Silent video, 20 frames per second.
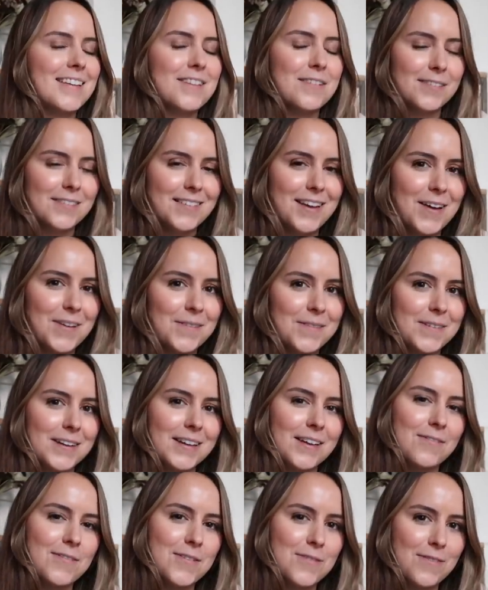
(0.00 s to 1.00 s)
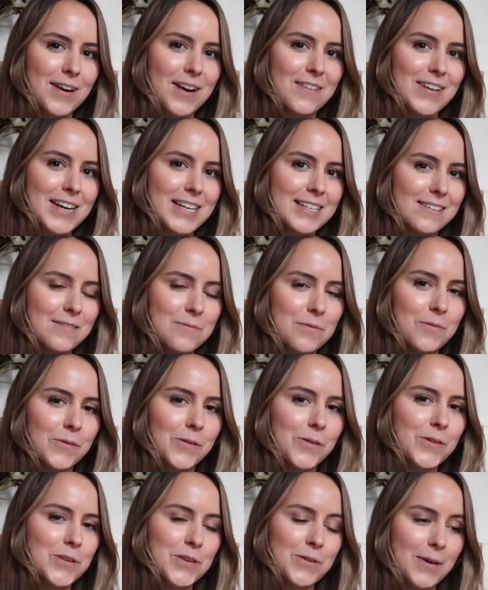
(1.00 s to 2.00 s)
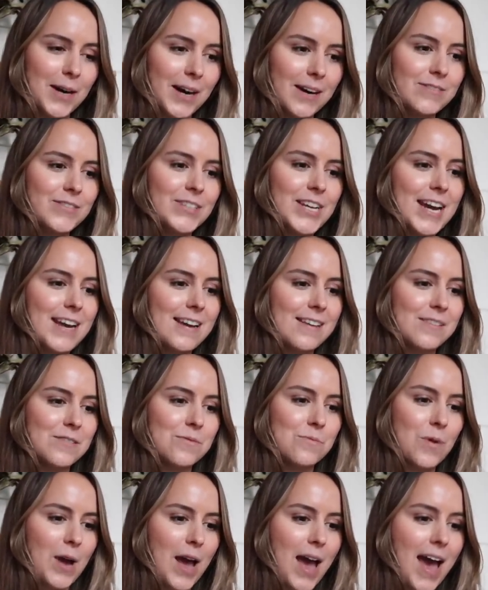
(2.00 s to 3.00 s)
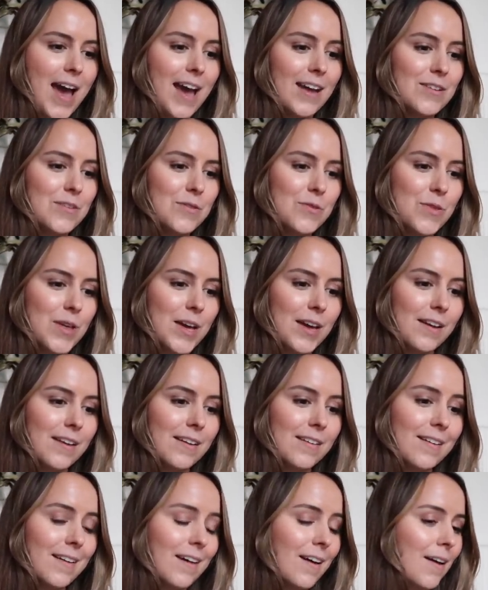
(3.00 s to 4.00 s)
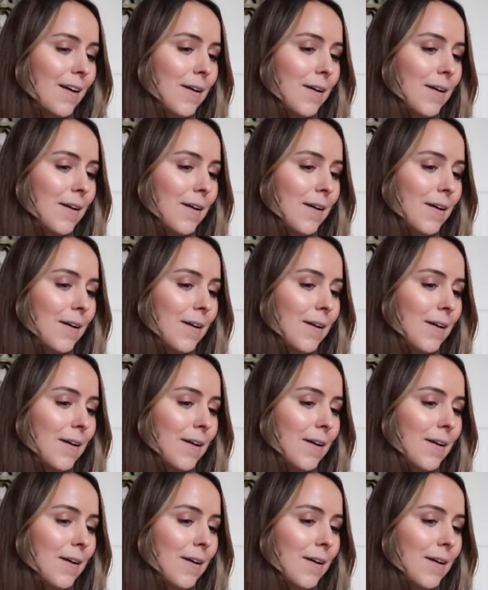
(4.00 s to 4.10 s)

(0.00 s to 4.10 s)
you'll know if you've renovated before, you have days where you think,